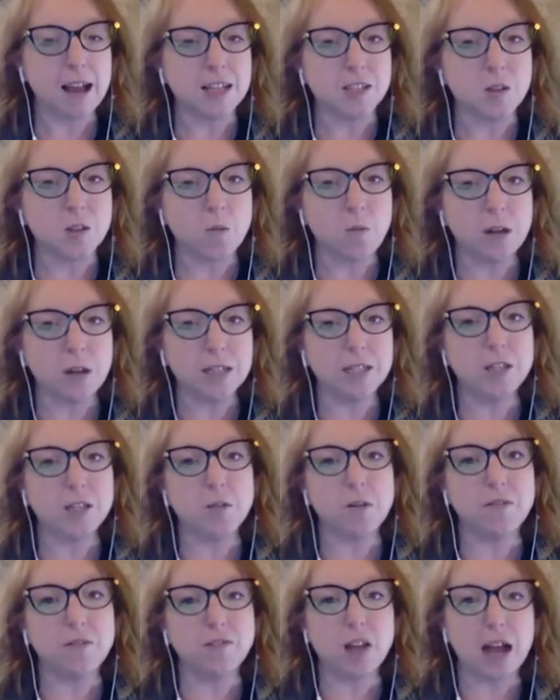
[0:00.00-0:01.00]
So once
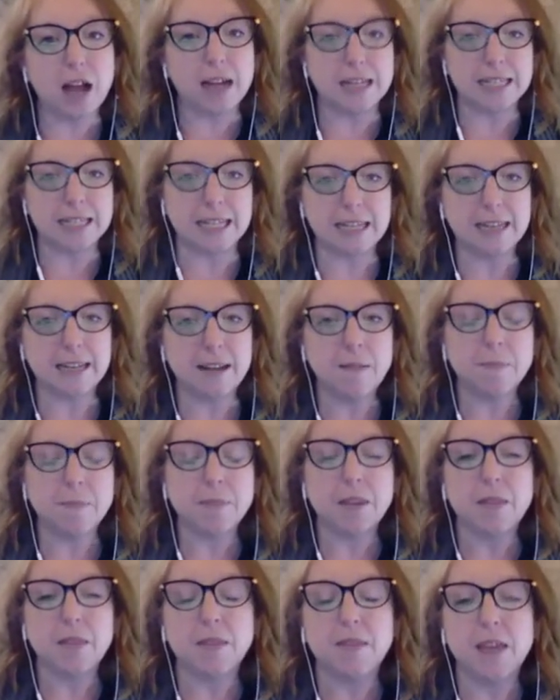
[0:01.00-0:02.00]
you have logged in,
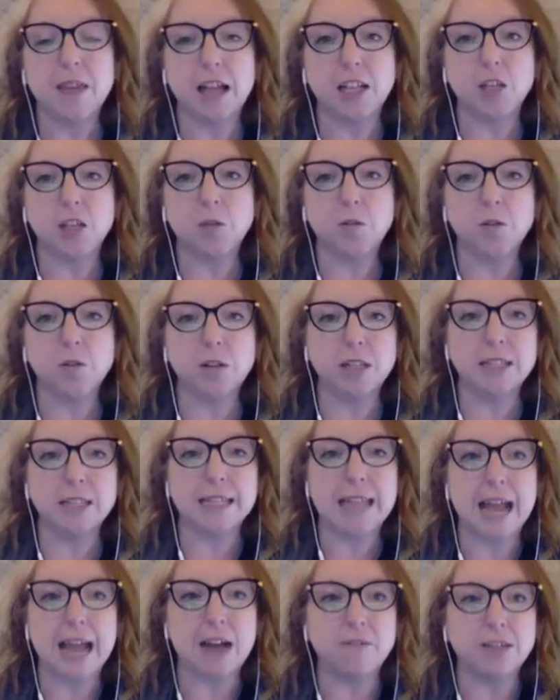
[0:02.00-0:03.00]
then you will
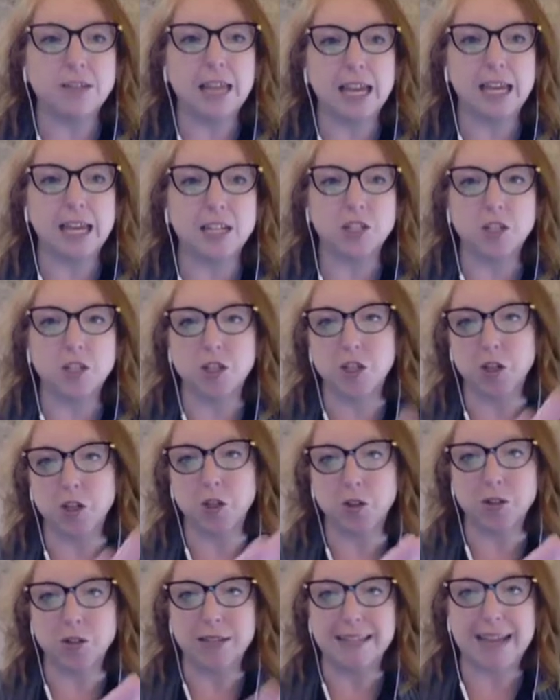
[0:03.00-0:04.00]
navigate to
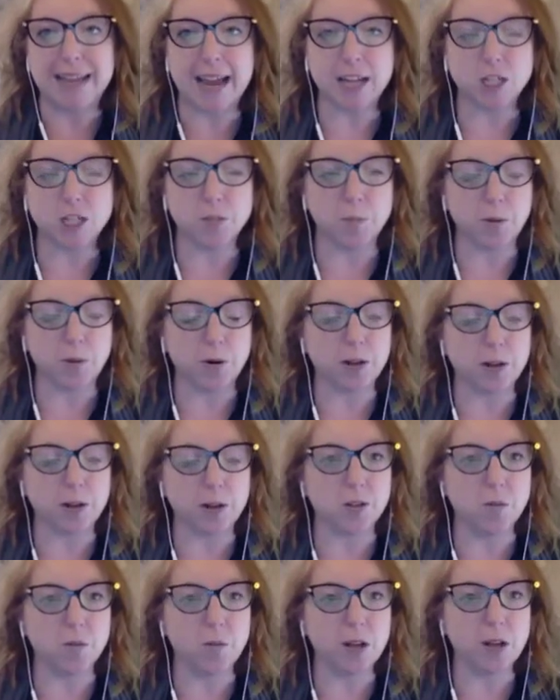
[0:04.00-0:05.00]
your
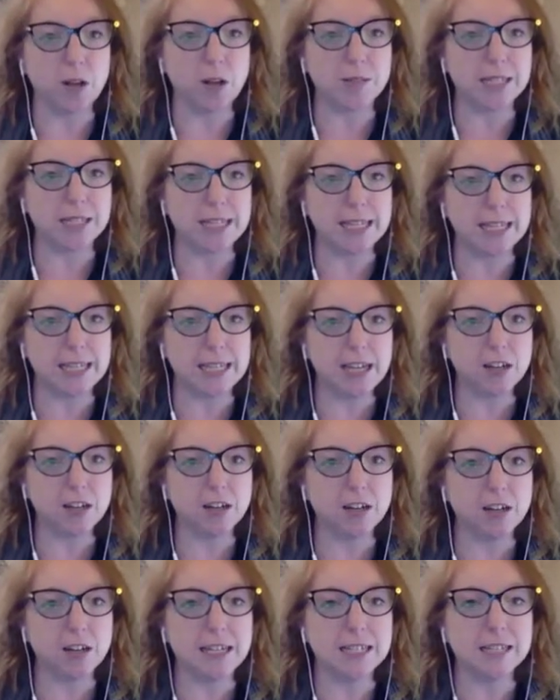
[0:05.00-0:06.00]
dashboard. So what you see
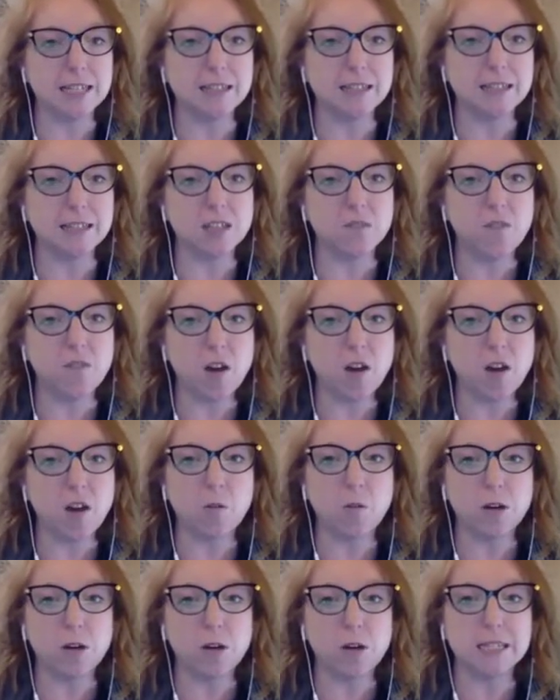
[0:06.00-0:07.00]
here is a list of all the
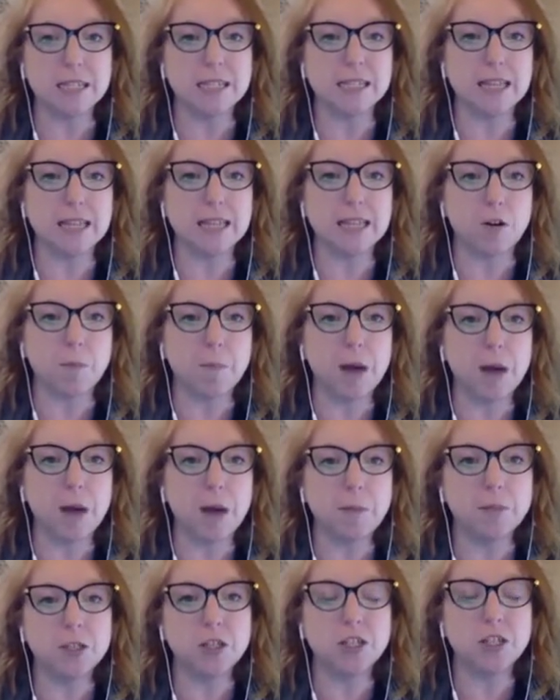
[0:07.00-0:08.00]
courses that are
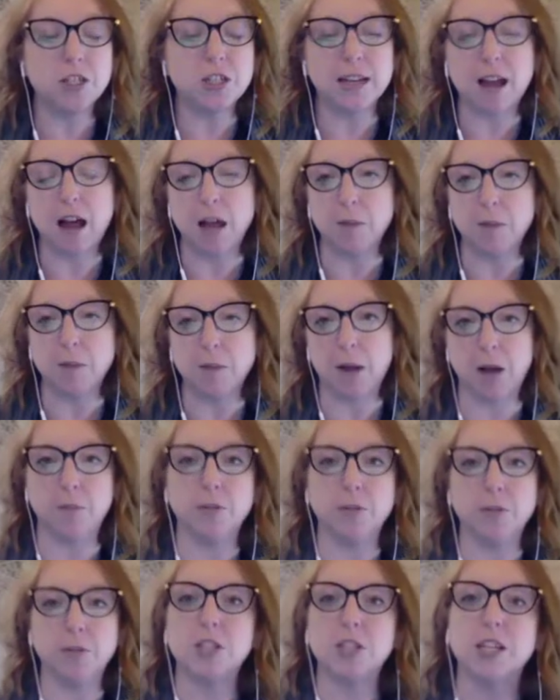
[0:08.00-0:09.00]
published and
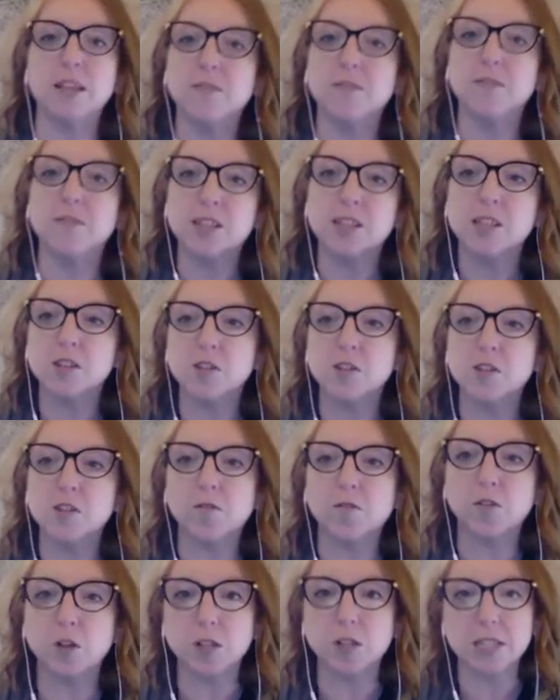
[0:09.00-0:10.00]
unpublished. If this is your
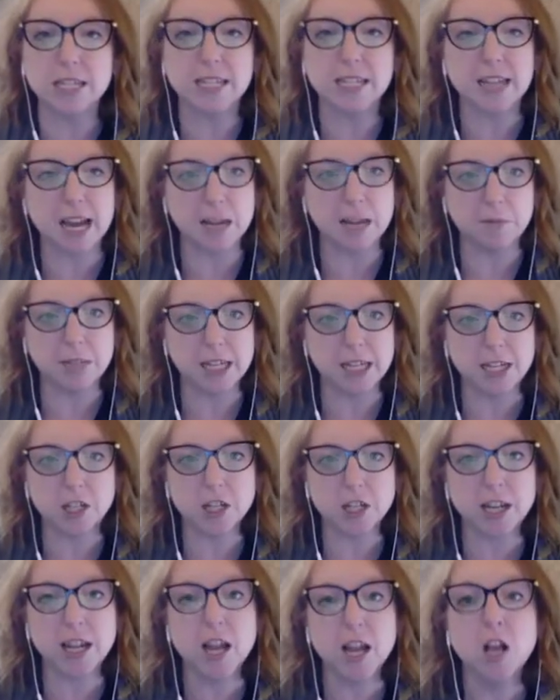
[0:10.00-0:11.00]
first time
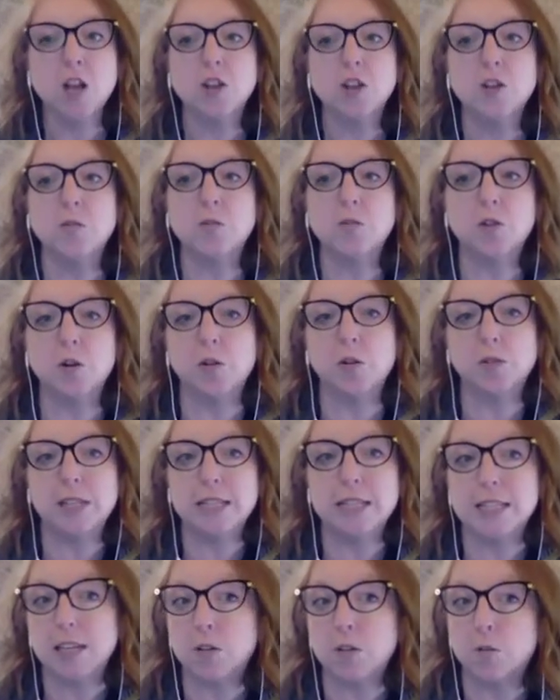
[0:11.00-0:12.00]
teaching, you will
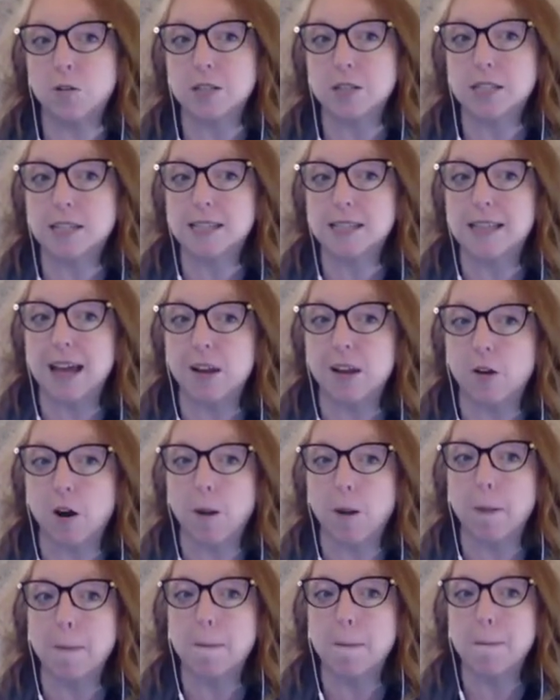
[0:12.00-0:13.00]
only see courses that
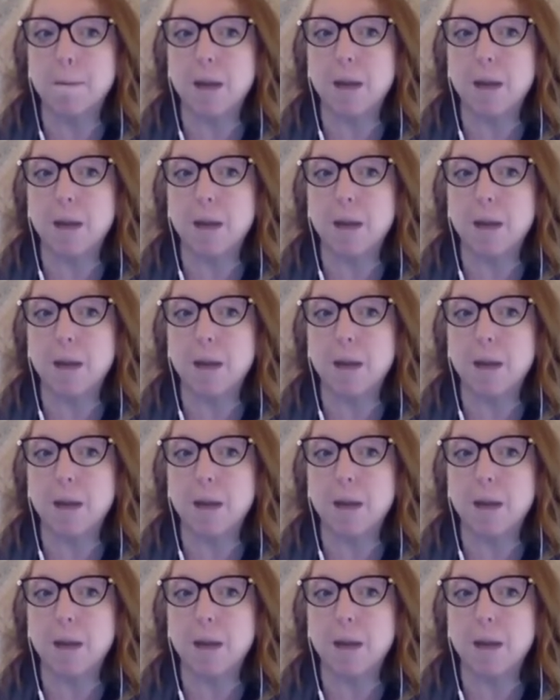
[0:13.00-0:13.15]
are